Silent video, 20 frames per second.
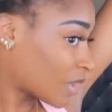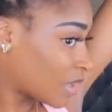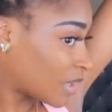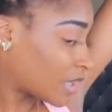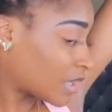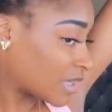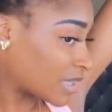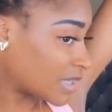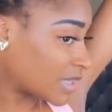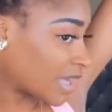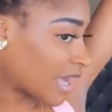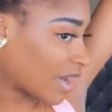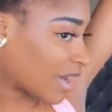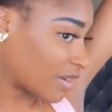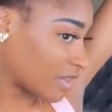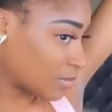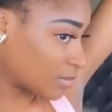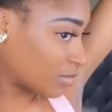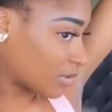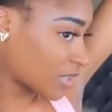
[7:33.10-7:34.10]
and see how
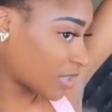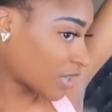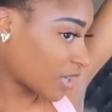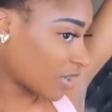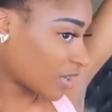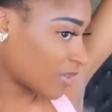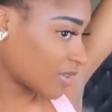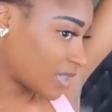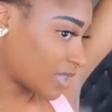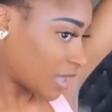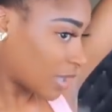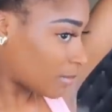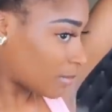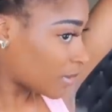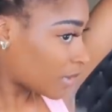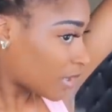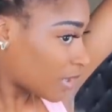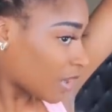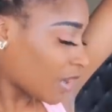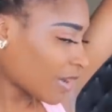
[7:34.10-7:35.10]
this brush holds up.
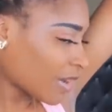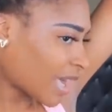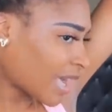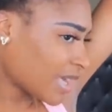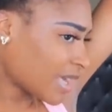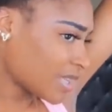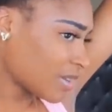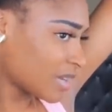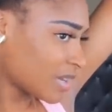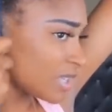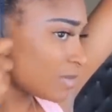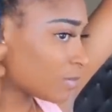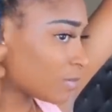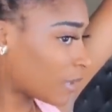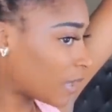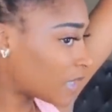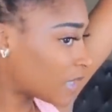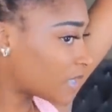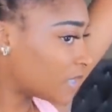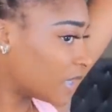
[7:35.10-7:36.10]
Okay, so this
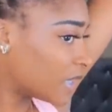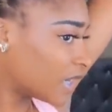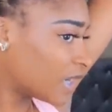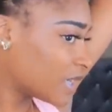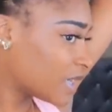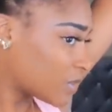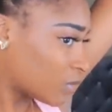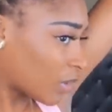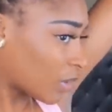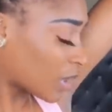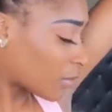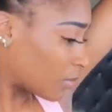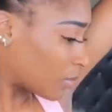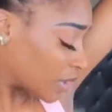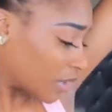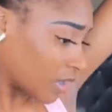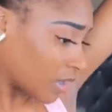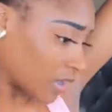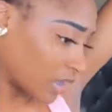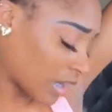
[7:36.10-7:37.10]
brush does work pretty
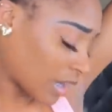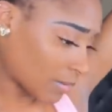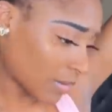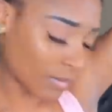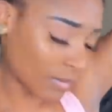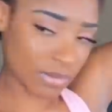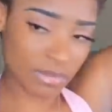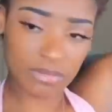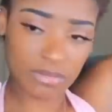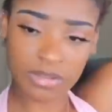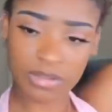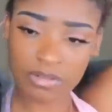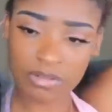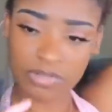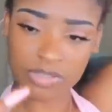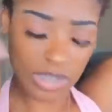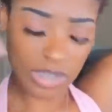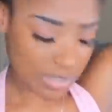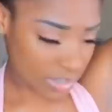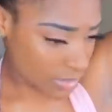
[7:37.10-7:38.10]
good. I'm not gonna hold
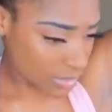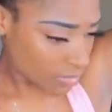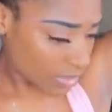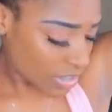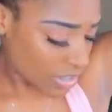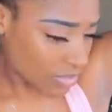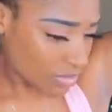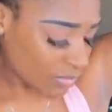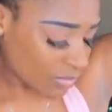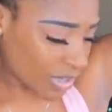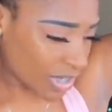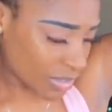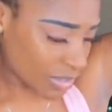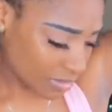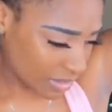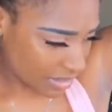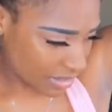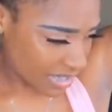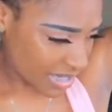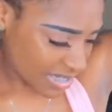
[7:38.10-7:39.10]
y'all. This brush works
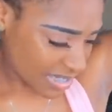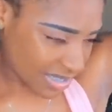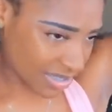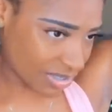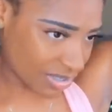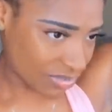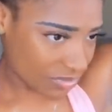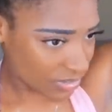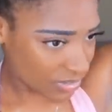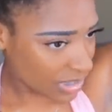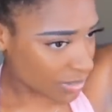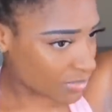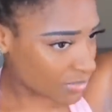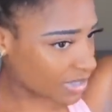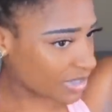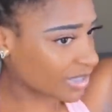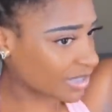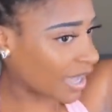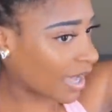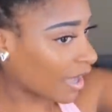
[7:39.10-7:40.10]
pretty good. It's a little
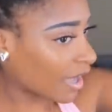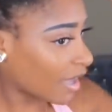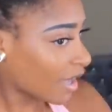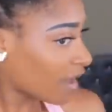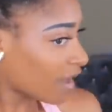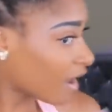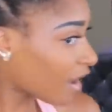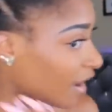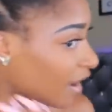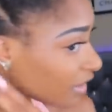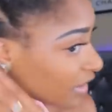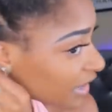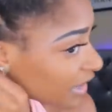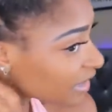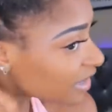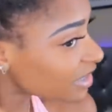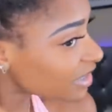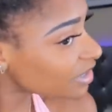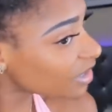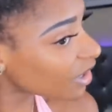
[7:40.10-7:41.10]
flimsy now. Oh, look at
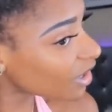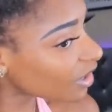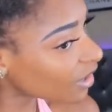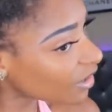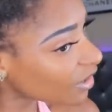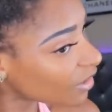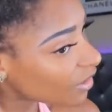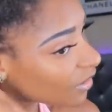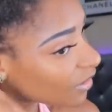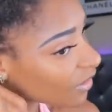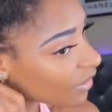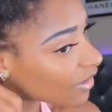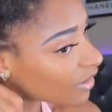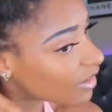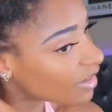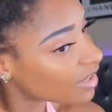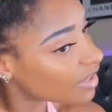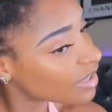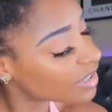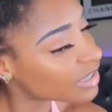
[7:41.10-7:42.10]
this curl.
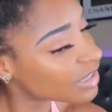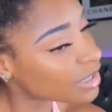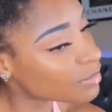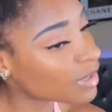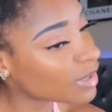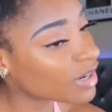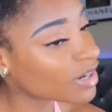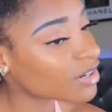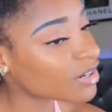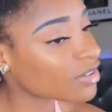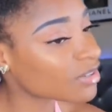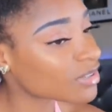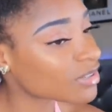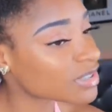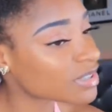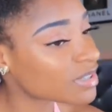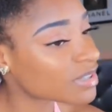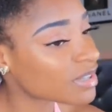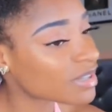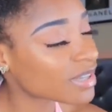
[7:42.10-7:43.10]
Look at my curls.
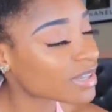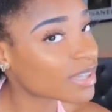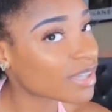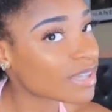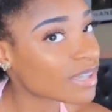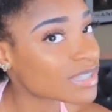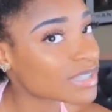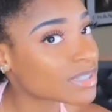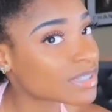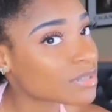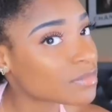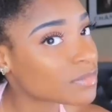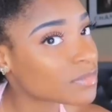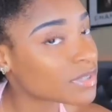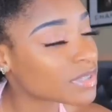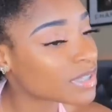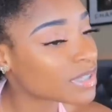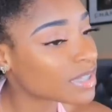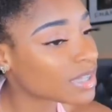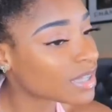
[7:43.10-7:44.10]
Can y'all see them?
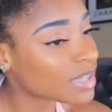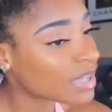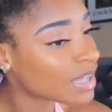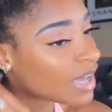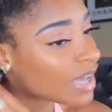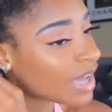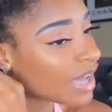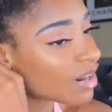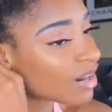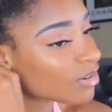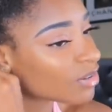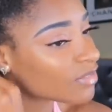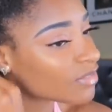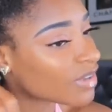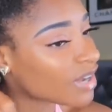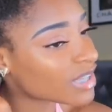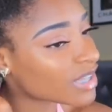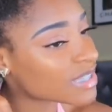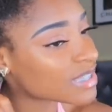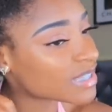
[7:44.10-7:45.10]
I don't know if
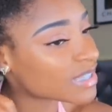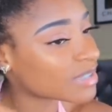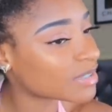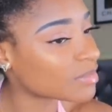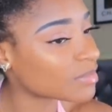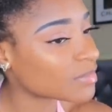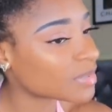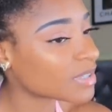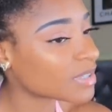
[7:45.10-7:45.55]
y'all can see them.